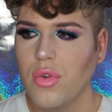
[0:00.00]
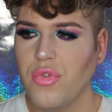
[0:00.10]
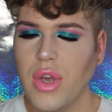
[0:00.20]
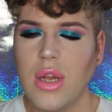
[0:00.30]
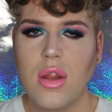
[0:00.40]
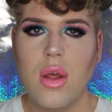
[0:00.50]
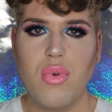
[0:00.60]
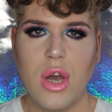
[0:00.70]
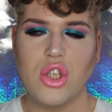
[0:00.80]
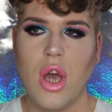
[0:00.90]
feeling the
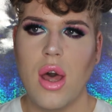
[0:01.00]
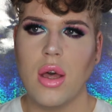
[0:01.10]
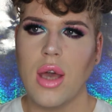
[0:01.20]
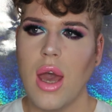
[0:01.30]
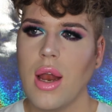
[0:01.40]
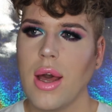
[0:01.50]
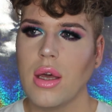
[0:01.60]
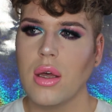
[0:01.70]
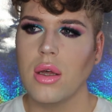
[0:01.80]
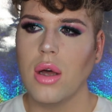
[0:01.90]
pressure, getting
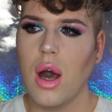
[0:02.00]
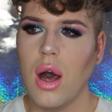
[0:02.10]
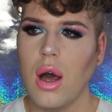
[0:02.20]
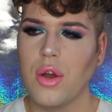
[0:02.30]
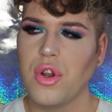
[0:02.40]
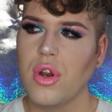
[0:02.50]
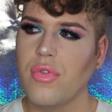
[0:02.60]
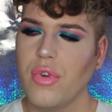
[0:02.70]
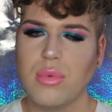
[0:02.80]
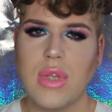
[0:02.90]
like, I don't know
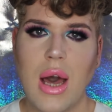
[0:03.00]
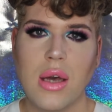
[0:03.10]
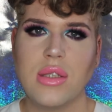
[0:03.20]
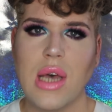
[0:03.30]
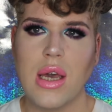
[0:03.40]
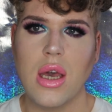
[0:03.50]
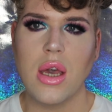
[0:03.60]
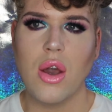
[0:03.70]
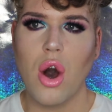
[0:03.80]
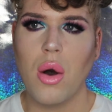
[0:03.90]
if it was
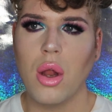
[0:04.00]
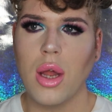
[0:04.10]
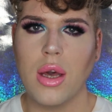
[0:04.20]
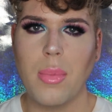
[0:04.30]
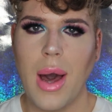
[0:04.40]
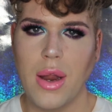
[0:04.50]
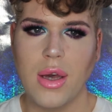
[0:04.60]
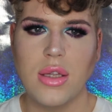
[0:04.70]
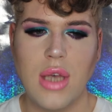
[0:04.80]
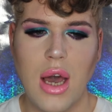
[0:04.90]
anxiety or like a
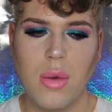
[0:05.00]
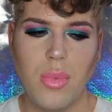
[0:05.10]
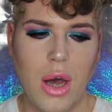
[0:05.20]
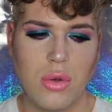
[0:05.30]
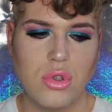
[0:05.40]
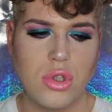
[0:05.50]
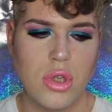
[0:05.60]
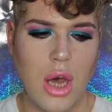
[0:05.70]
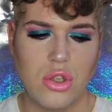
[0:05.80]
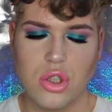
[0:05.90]
panic attack, but I
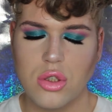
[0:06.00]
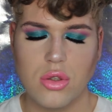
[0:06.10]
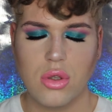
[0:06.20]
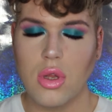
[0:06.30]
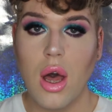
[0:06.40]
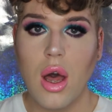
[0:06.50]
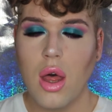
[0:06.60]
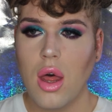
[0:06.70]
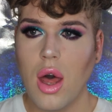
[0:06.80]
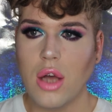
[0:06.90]
just had
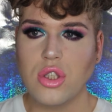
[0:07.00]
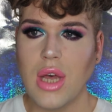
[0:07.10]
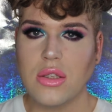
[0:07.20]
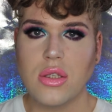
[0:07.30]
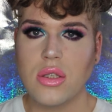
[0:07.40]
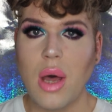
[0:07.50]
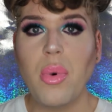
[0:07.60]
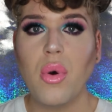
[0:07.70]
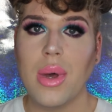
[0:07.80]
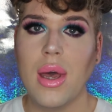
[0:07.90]
to
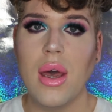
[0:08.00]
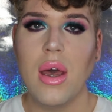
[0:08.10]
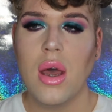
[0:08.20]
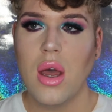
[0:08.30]
step away.